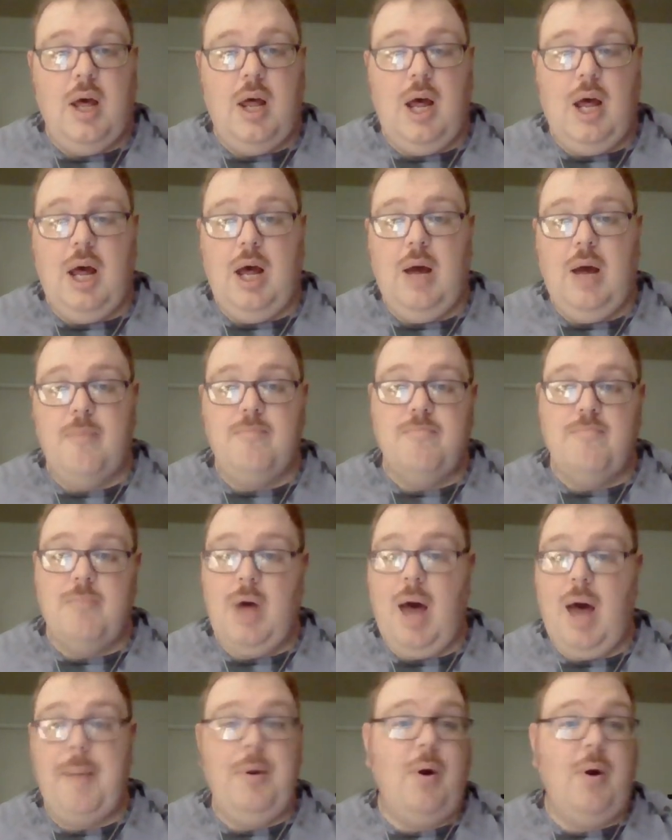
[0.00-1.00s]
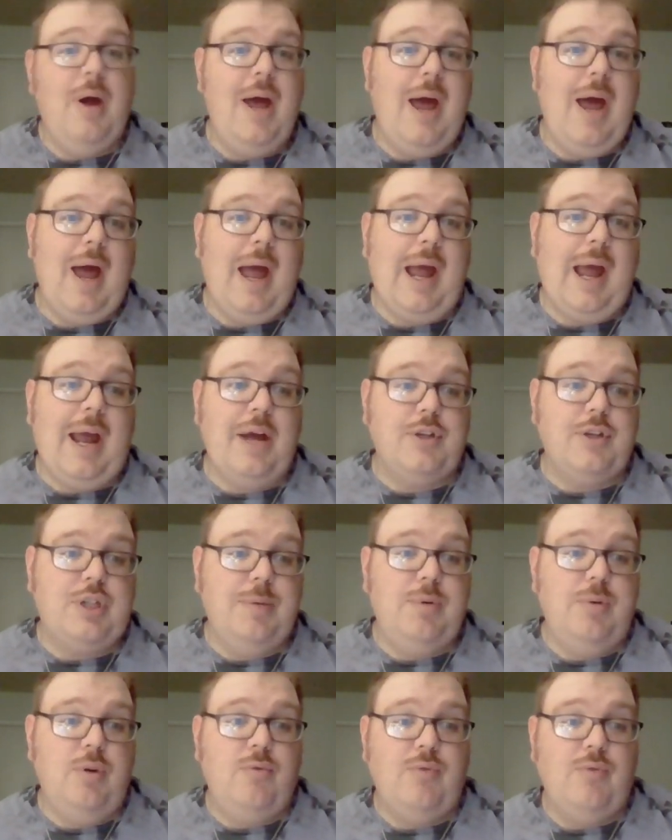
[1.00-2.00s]
Um, I'm gonna go ahead. I got a
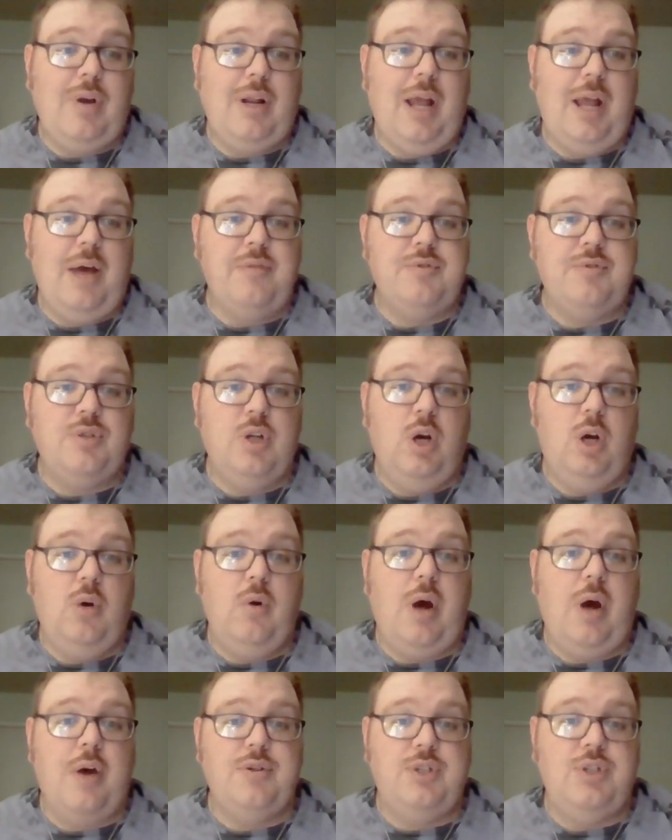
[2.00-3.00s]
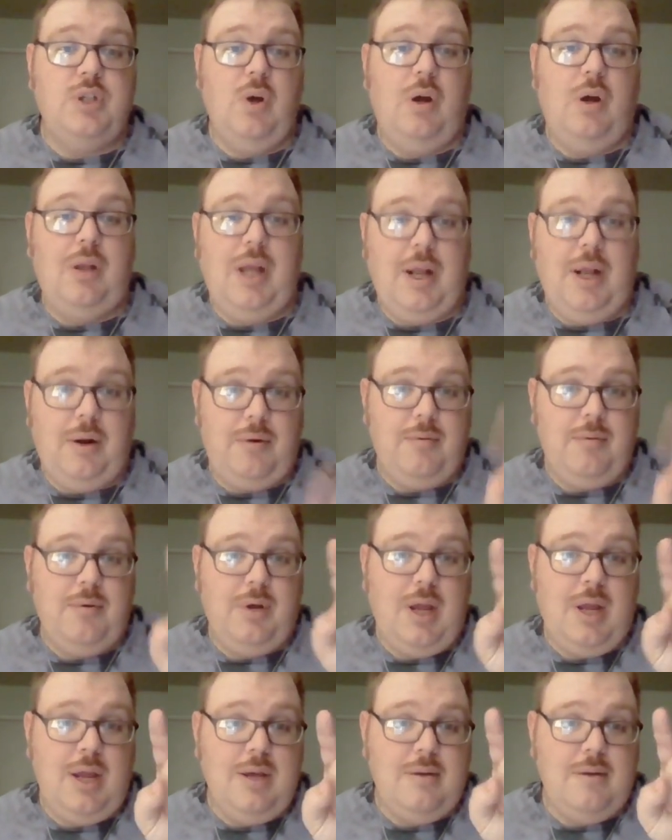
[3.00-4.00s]
stream to do right now, so I'll see you all later.
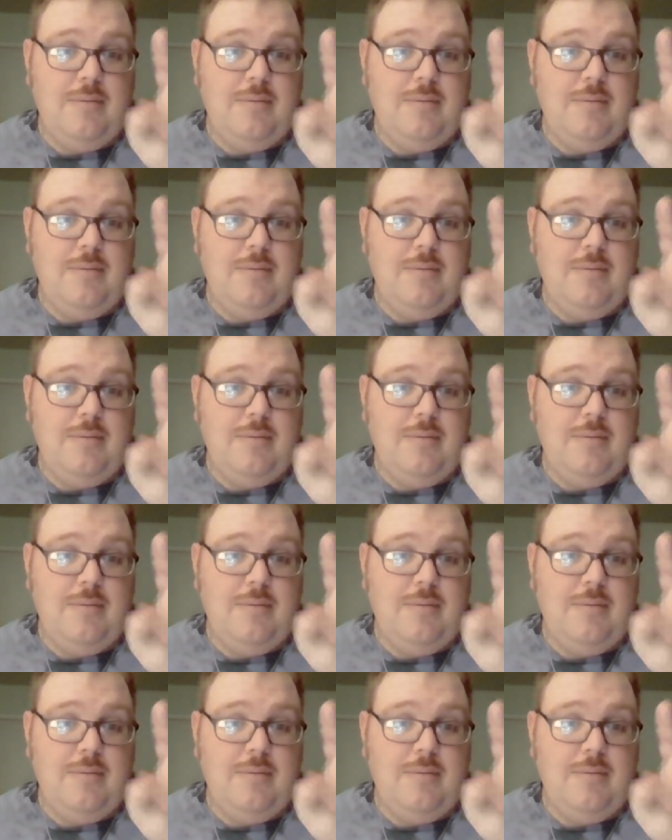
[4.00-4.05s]
Okay.